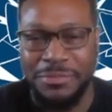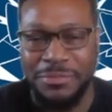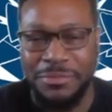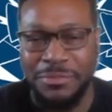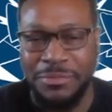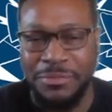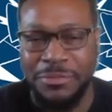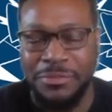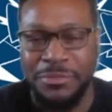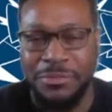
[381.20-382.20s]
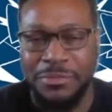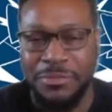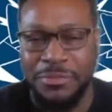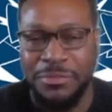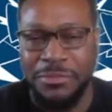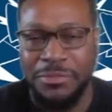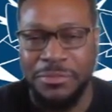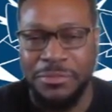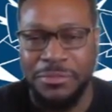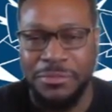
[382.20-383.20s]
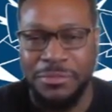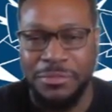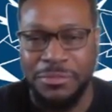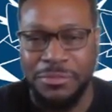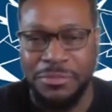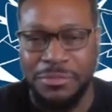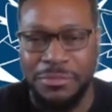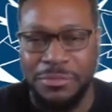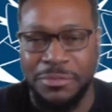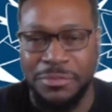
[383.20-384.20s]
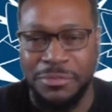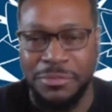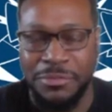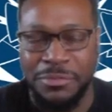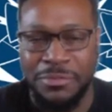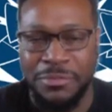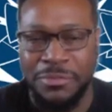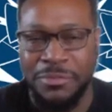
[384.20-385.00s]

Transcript: [no speech]